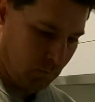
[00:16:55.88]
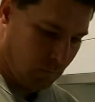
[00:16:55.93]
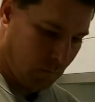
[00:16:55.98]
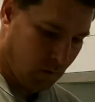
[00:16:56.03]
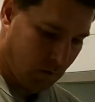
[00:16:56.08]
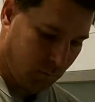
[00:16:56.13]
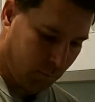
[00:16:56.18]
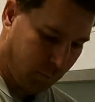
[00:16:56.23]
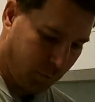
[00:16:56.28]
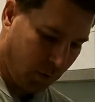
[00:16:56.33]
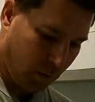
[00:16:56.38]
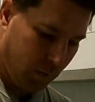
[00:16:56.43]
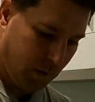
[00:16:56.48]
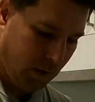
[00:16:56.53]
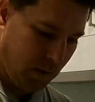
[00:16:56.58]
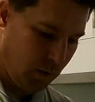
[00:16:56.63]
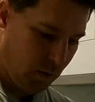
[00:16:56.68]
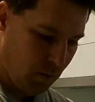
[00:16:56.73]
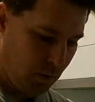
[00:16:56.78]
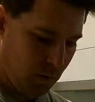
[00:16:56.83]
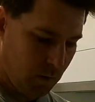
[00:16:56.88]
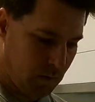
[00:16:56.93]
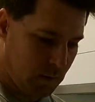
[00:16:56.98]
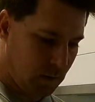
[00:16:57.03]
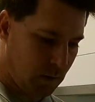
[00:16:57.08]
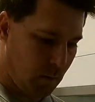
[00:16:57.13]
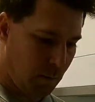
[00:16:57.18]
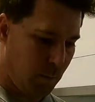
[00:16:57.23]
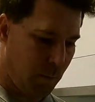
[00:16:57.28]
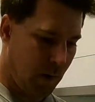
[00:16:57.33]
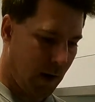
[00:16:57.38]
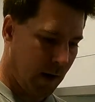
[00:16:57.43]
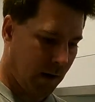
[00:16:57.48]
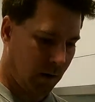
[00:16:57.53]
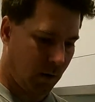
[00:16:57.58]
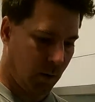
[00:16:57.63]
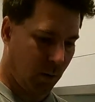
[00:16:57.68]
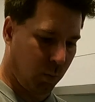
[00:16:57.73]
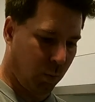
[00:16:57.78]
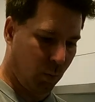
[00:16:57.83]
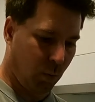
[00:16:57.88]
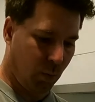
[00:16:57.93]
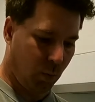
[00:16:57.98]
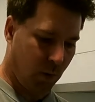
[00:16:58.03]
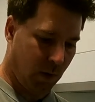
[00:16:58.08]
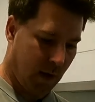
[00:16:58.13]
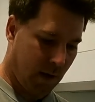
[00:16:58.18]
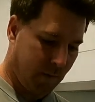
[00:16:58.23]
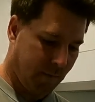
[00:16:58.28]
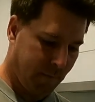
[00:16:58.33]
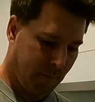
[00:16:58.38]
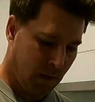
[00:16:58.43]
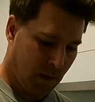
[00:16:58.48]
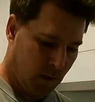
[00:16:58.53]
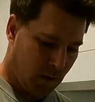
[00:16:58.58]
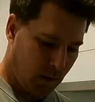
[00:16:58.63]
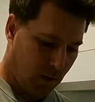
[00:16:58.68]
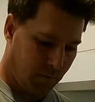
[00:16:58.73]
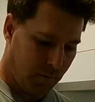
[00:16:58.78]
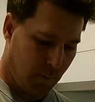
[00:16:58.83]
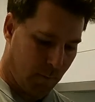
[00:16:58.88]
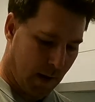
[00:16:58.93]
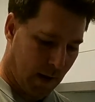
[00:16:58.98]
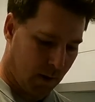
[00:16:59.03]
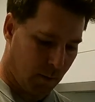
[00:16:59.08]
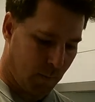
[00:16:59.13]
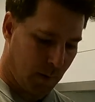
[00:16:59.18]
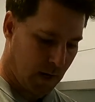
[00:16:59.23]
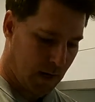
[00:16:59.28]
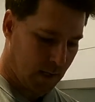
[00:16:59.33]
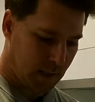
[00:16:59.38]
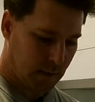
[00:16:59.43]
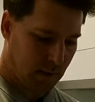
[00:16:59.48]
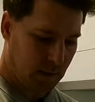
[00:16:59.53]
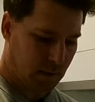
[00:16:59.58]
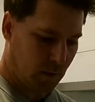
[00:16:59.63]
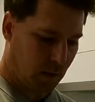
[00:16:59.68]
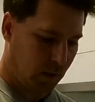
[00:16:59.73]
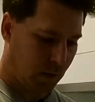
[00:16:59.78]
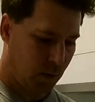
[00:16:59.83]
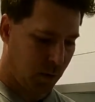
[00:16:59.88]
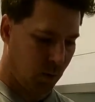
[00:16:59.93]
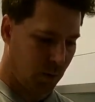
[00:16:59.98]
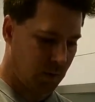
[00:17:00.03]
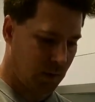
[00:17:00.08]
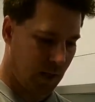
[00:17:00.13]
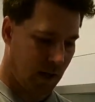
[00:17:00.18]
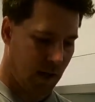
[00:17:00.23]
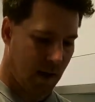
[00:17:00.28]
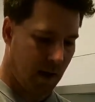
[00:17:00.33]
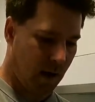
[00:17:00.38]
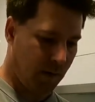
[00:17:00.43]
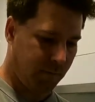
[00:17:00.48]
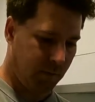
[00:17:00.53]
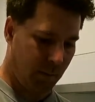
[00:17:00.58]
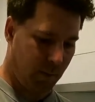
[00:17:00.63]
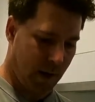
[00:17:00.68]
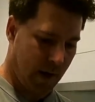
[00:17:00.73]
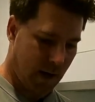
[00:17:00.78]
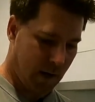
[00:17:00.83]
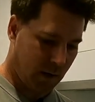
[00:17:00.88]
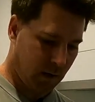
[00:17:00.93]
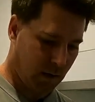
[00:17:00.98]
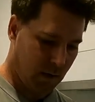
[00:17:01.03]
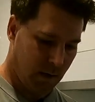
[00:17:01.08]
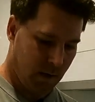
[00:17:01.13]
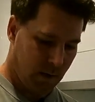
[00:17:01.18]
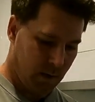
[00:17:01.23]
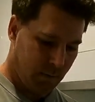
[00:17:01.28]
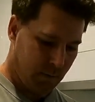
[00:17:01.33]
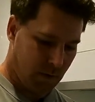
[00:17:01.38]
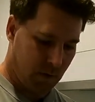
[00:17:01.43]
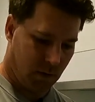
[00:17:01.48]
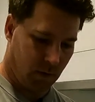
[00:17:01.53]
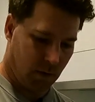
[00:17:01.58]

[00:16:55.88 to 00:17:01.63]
So probably used about 1/4 of the pack of pasta. So I cooked half the pack. Just